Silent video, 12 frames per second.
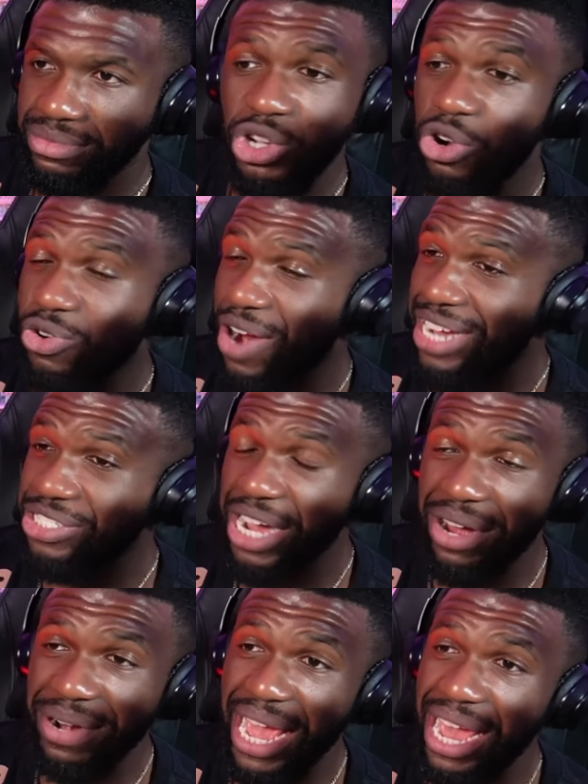Don't crash
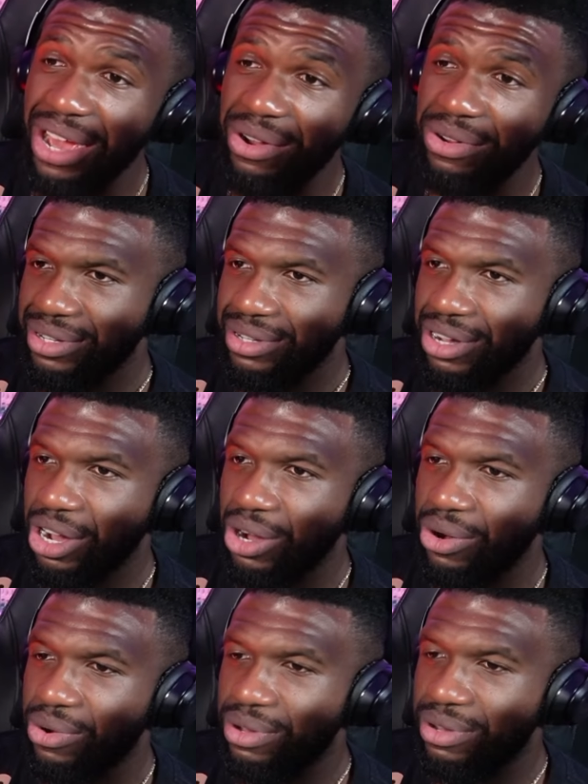out now.
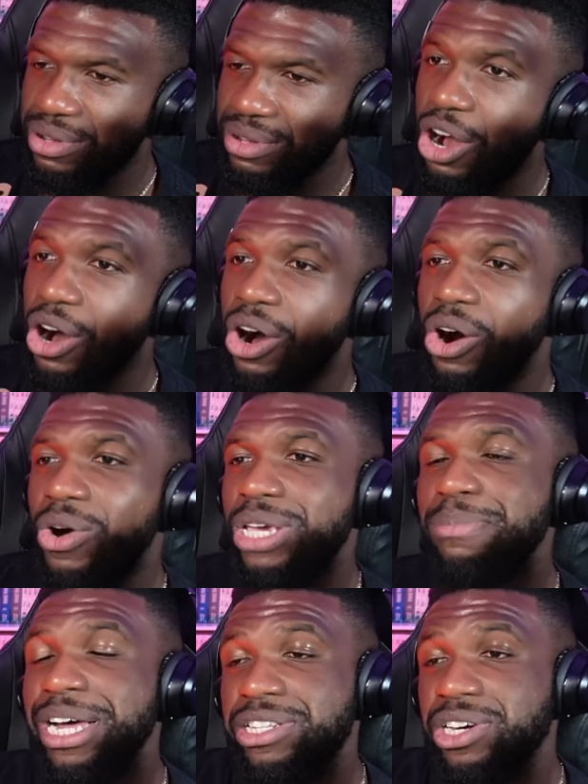Uh-oh. Oh,
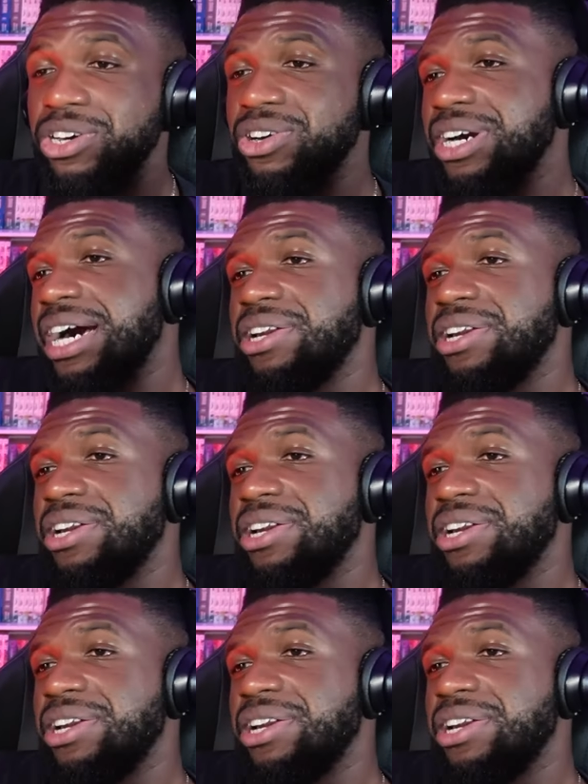he about to cook.